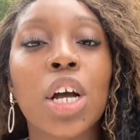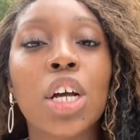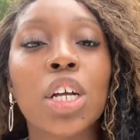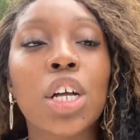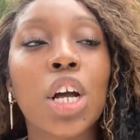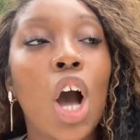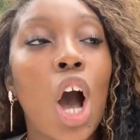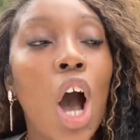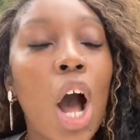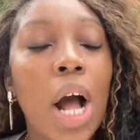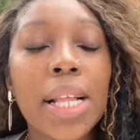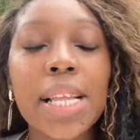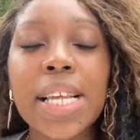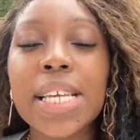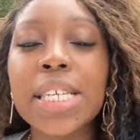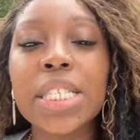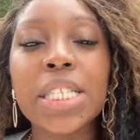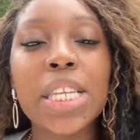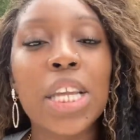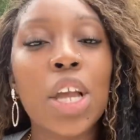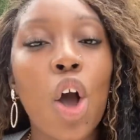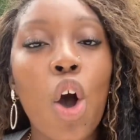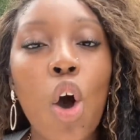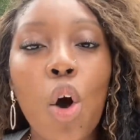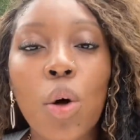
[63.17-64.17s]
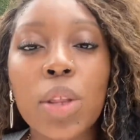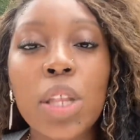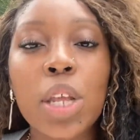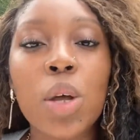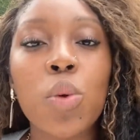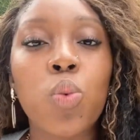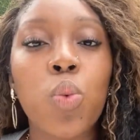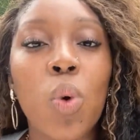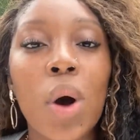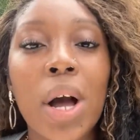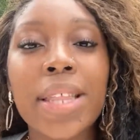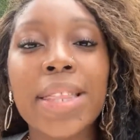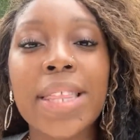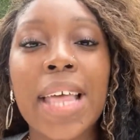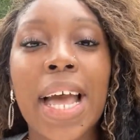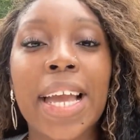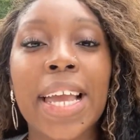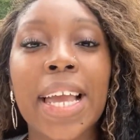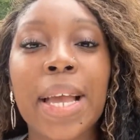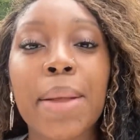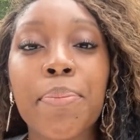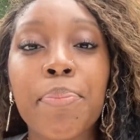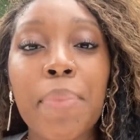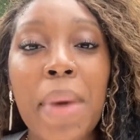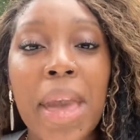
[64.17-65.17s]
God is the only one that
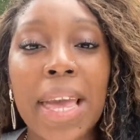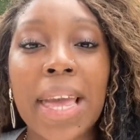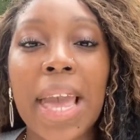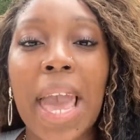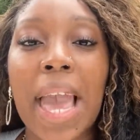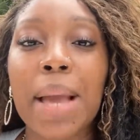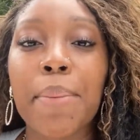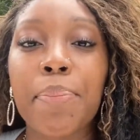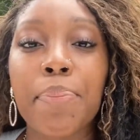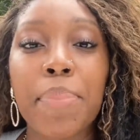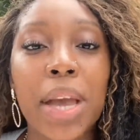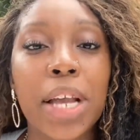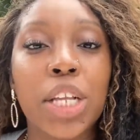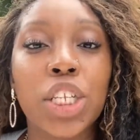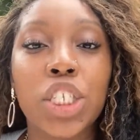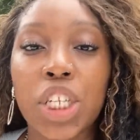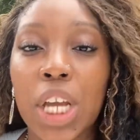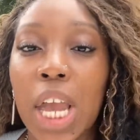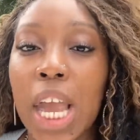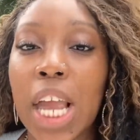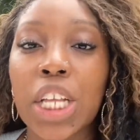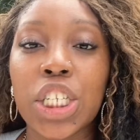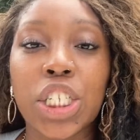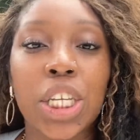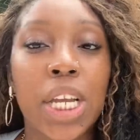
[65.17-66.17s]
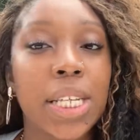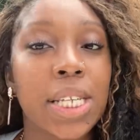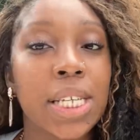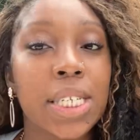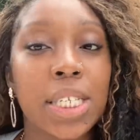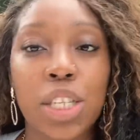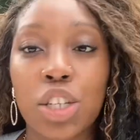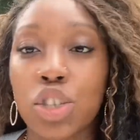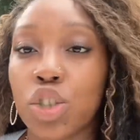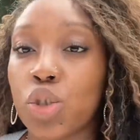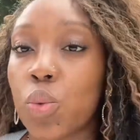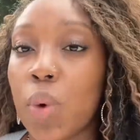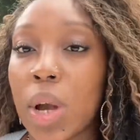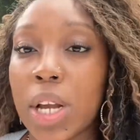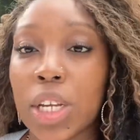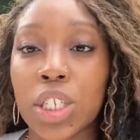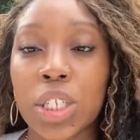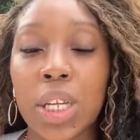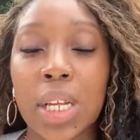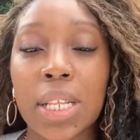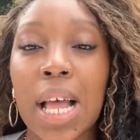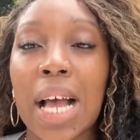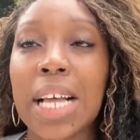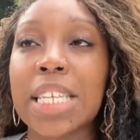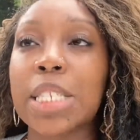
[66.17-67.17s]
can make a big change in a
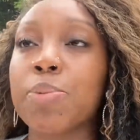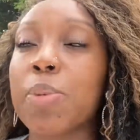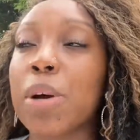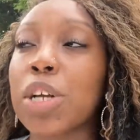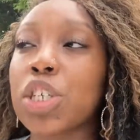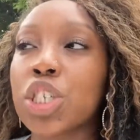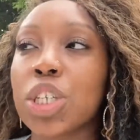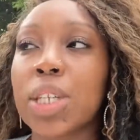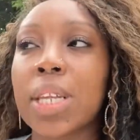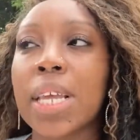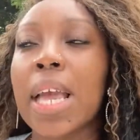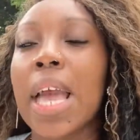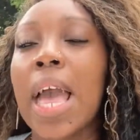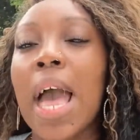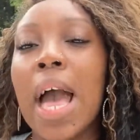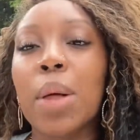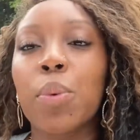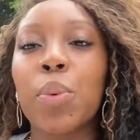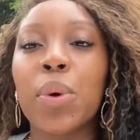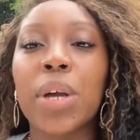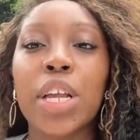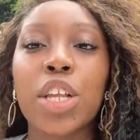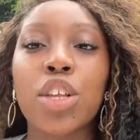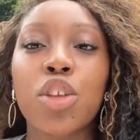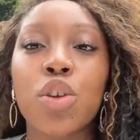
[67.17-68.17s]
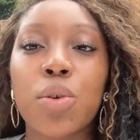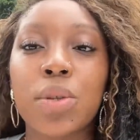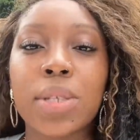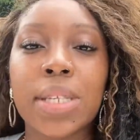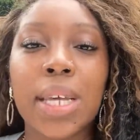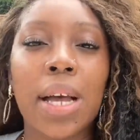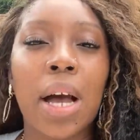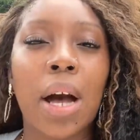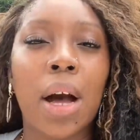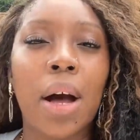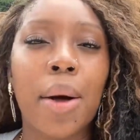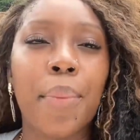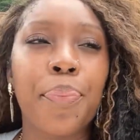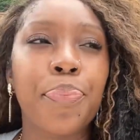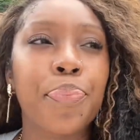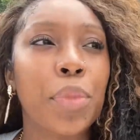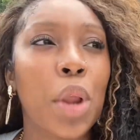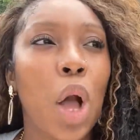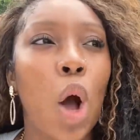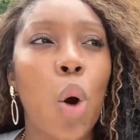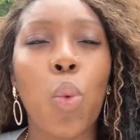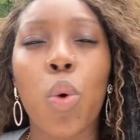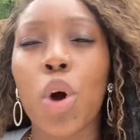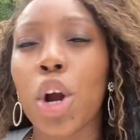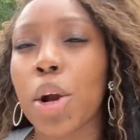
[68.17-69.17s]
situation. Especially, we can use like um,
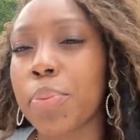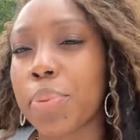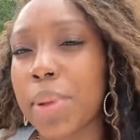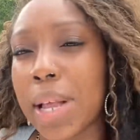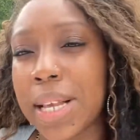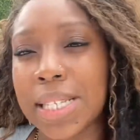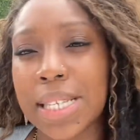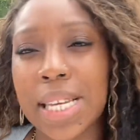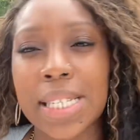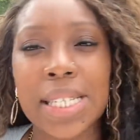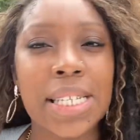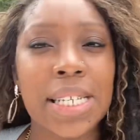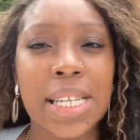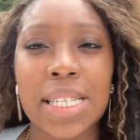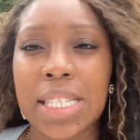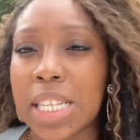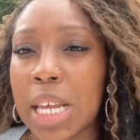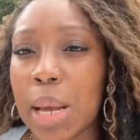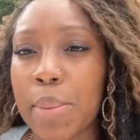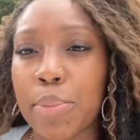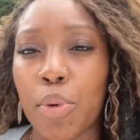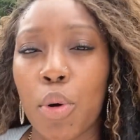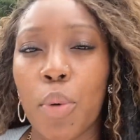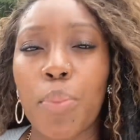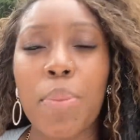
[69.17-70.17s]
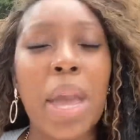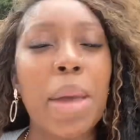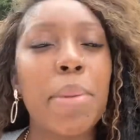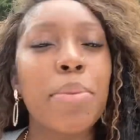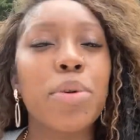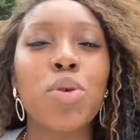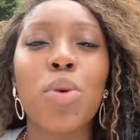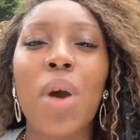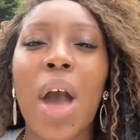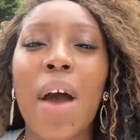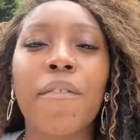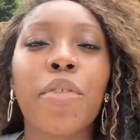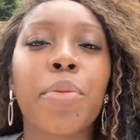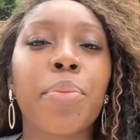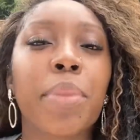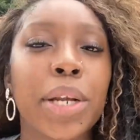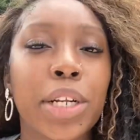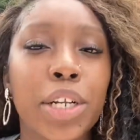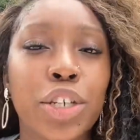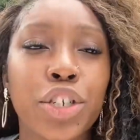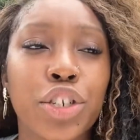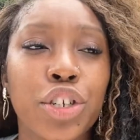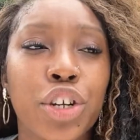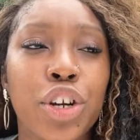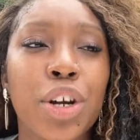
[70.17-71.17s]
a workplace as an example. Maybe you have a
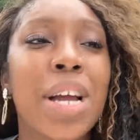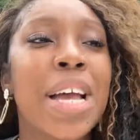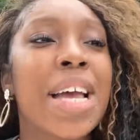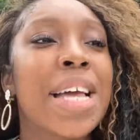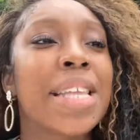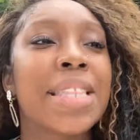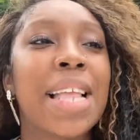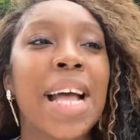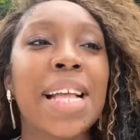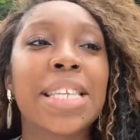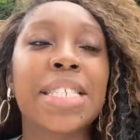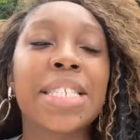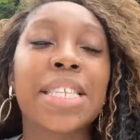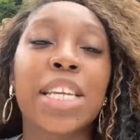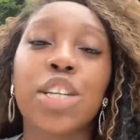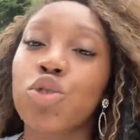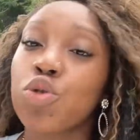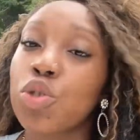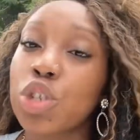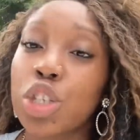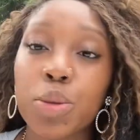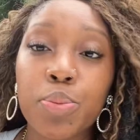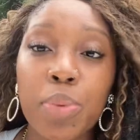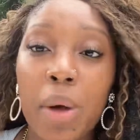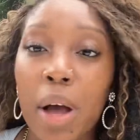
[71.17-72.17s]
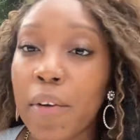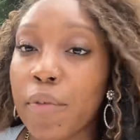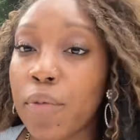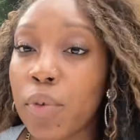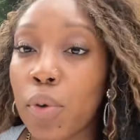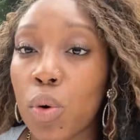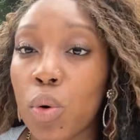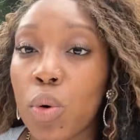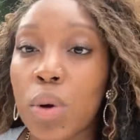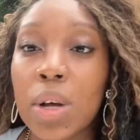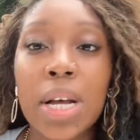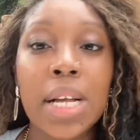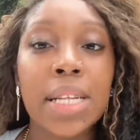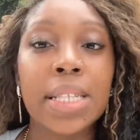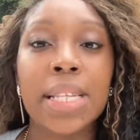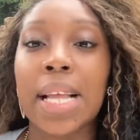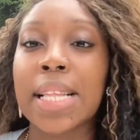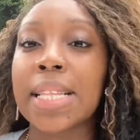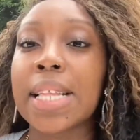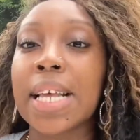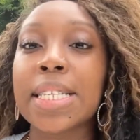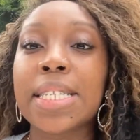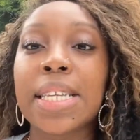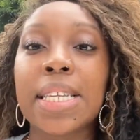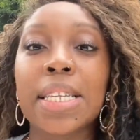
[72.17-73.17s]
manager that's disrespectful, that
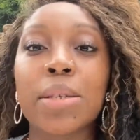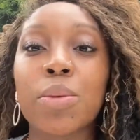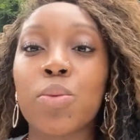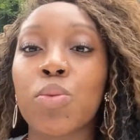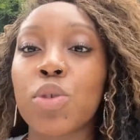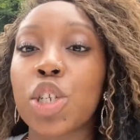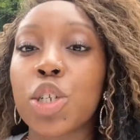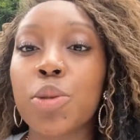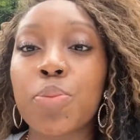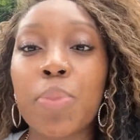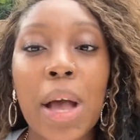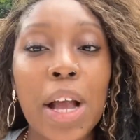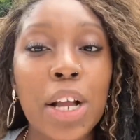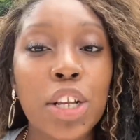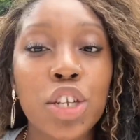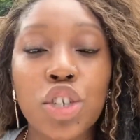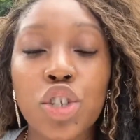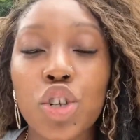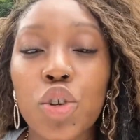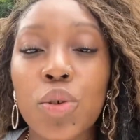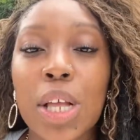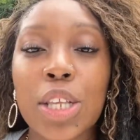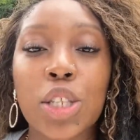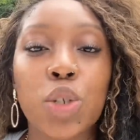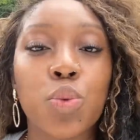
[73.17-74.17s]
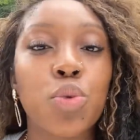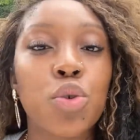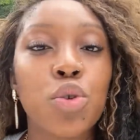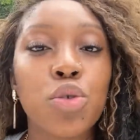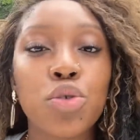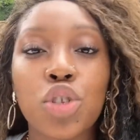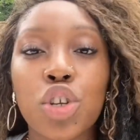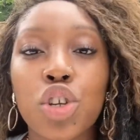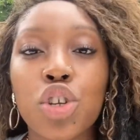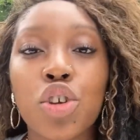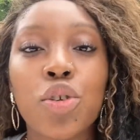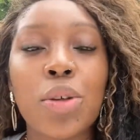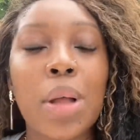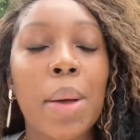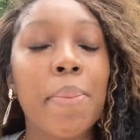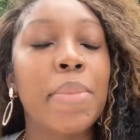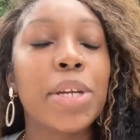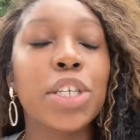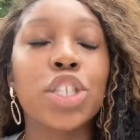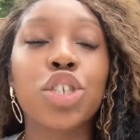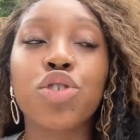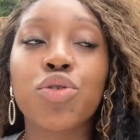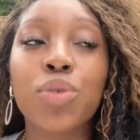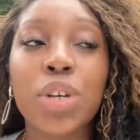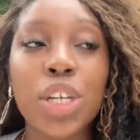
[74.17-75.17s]
doesn't respect you, that's rude to you, that
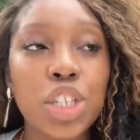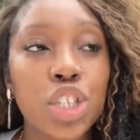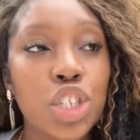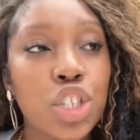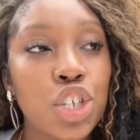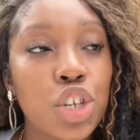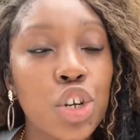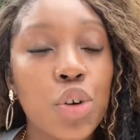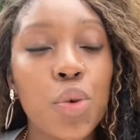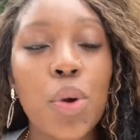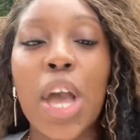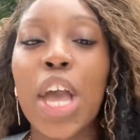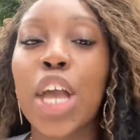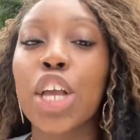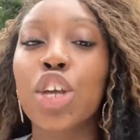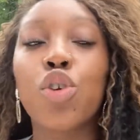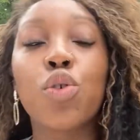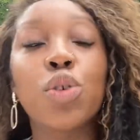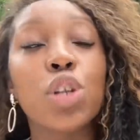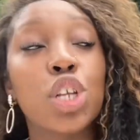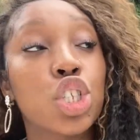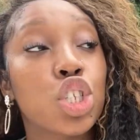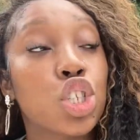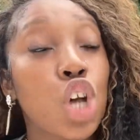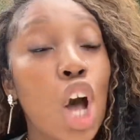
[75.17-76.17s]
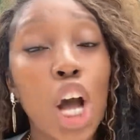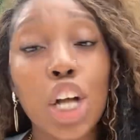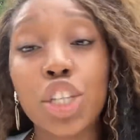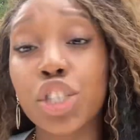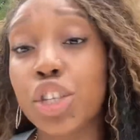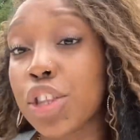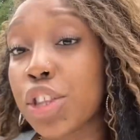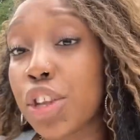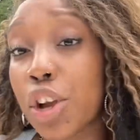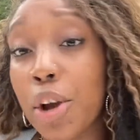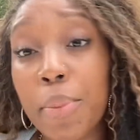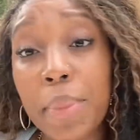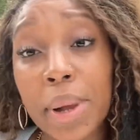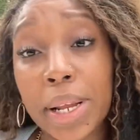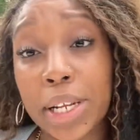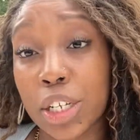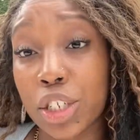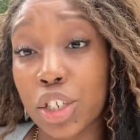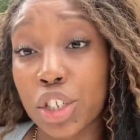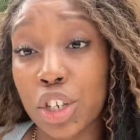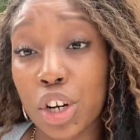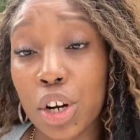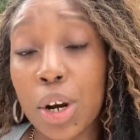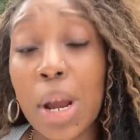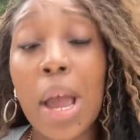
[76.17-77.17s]
mistreats you. You then talk to their
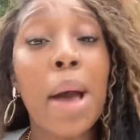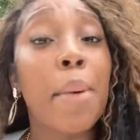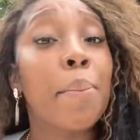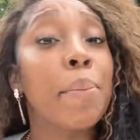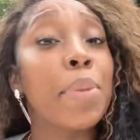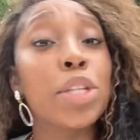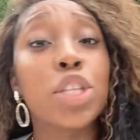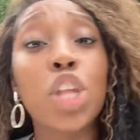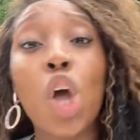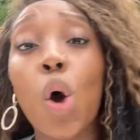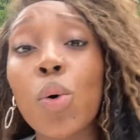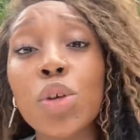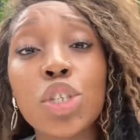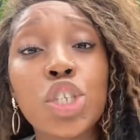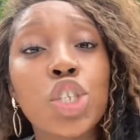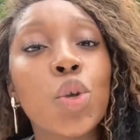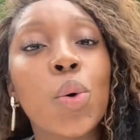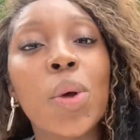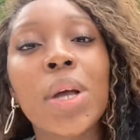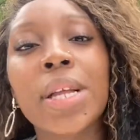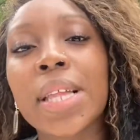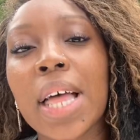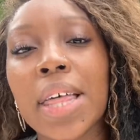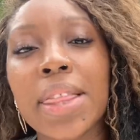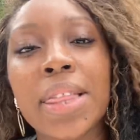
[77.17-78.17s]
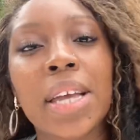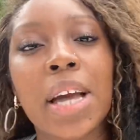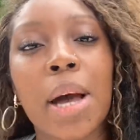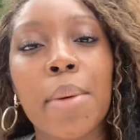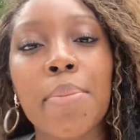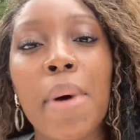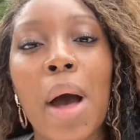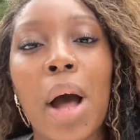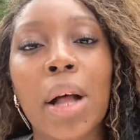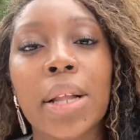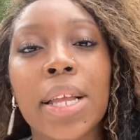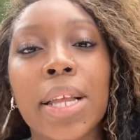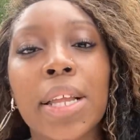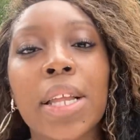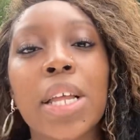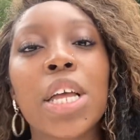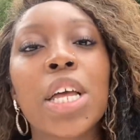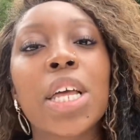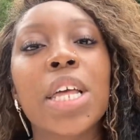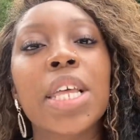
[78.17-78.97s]
manager, but no one's doing nothing about it.